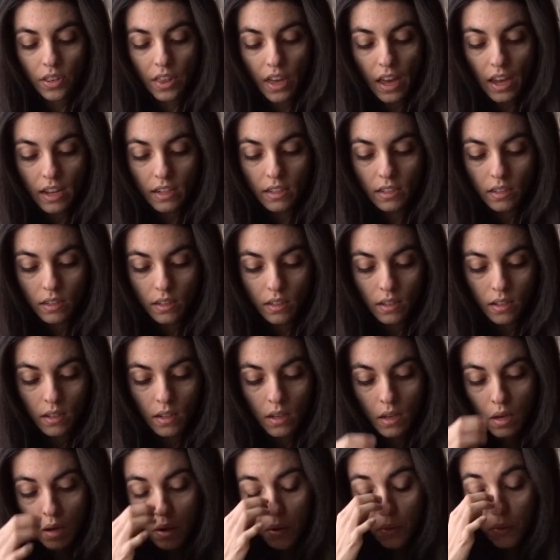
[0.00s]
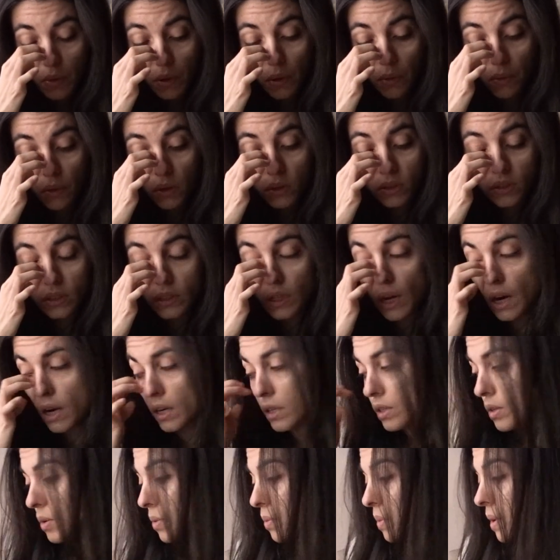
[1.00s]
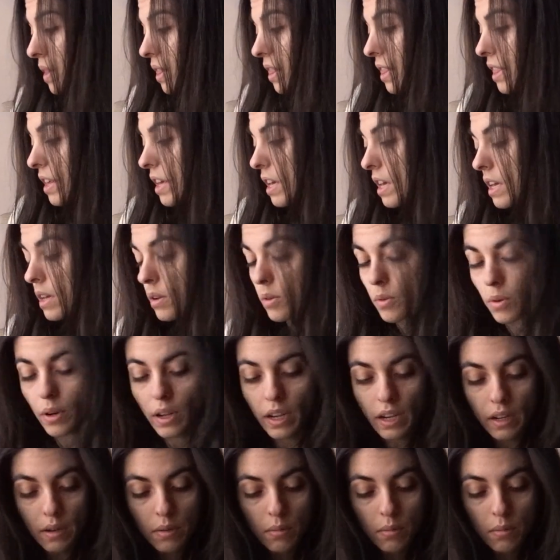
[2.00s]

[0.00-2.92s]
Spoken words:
that We will start with the green.